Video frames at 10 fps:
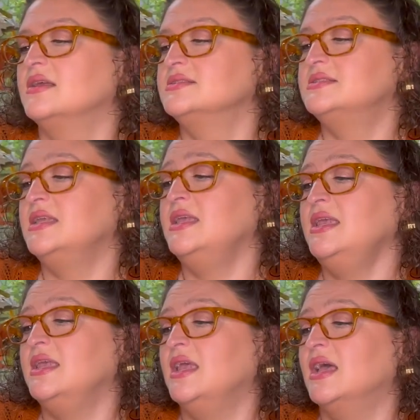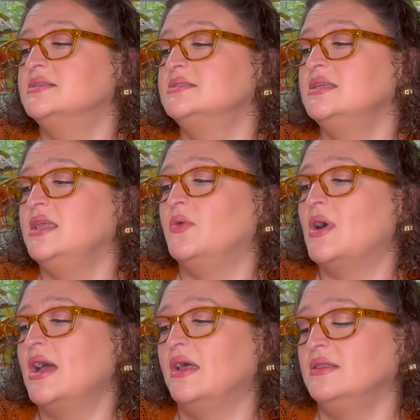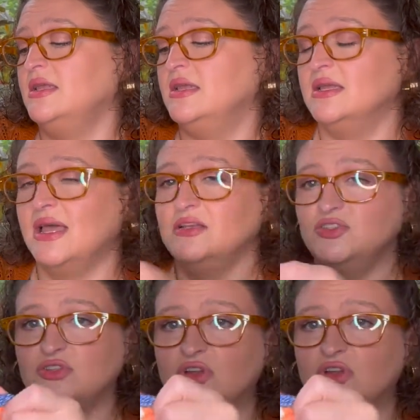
C E S T Y L E, extra